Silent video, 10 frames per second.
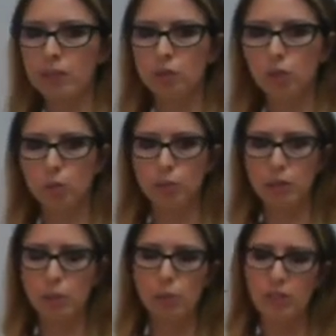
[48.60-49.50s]
is your
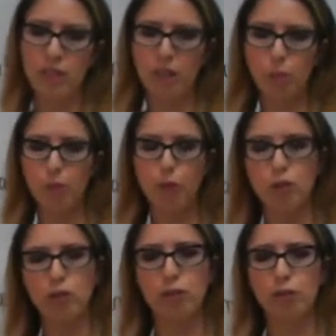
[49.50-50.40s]
precipitate. We
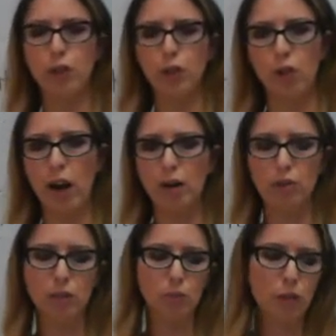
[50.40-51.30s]
first need to figure
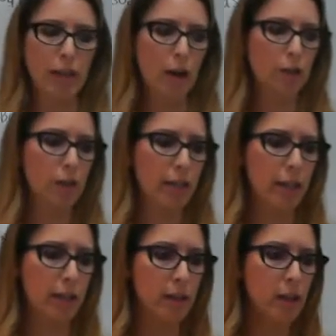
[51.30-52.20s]
out, since we're
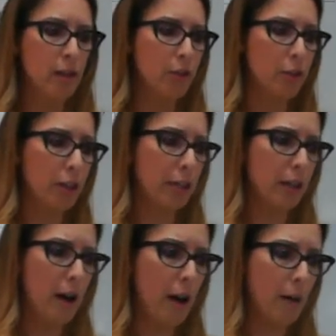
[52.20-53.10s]
calculating
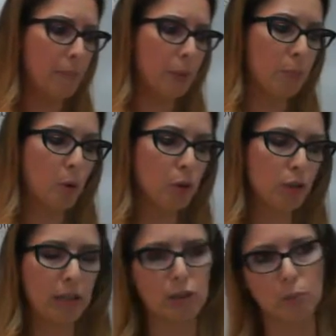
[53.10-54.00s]
the
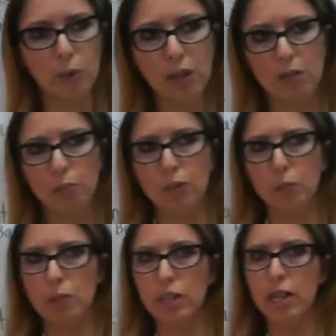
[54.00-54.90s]
molar enthalpy of
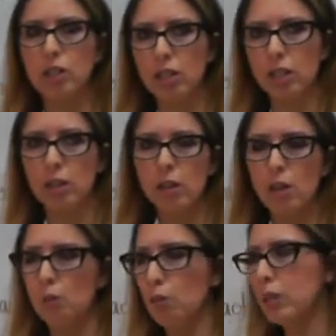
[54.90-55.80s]
precipitation,
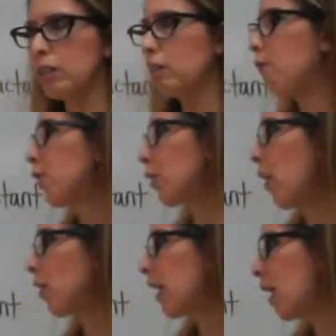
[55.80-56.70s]
we're going to need to figure
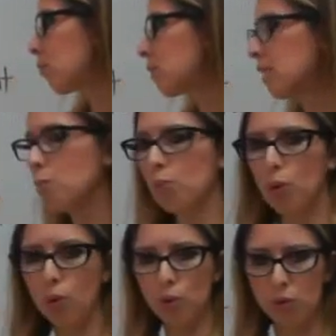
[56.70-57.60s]
out how many
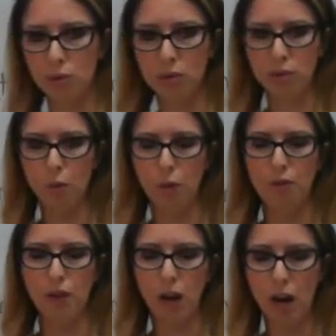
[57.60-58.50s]
moles
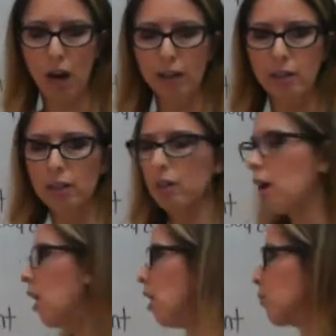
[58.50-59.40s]
we've got
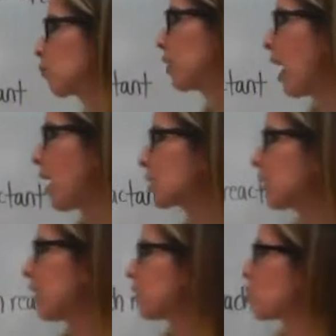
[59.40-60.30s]

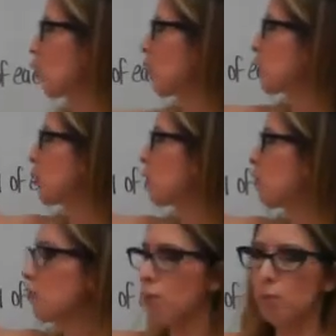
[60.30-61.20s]
reacting. So if you
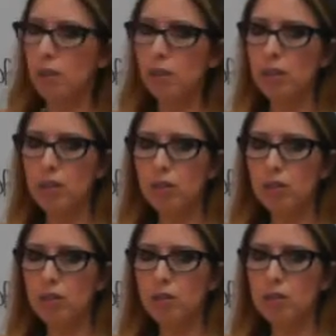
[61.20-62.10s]
convert
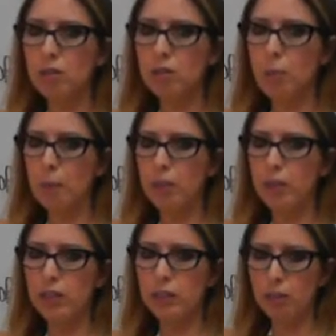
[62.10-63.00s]
milliliters to liters by moving
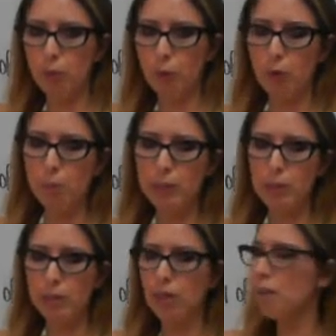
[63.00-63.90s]
the decimal 3 places to the